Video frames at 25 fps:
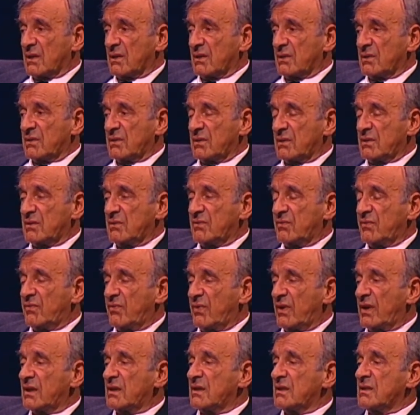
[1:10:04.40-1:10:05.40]
the, the
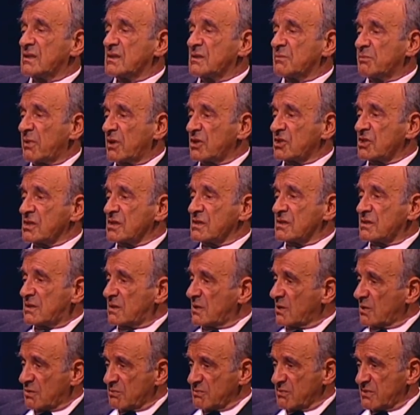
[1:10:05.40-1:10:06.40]
very special
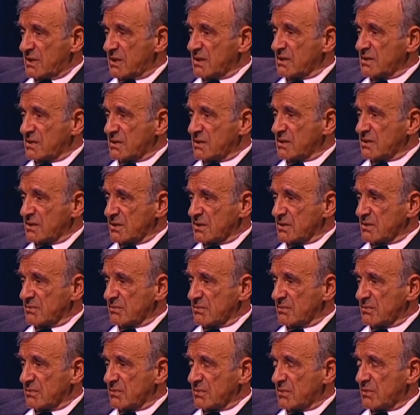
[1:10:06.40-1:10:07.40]
circumstances
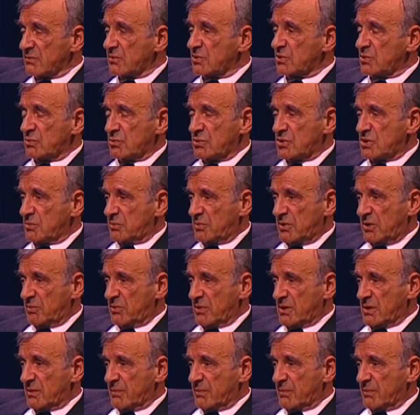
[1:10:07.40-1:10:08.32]
of the Jewish people.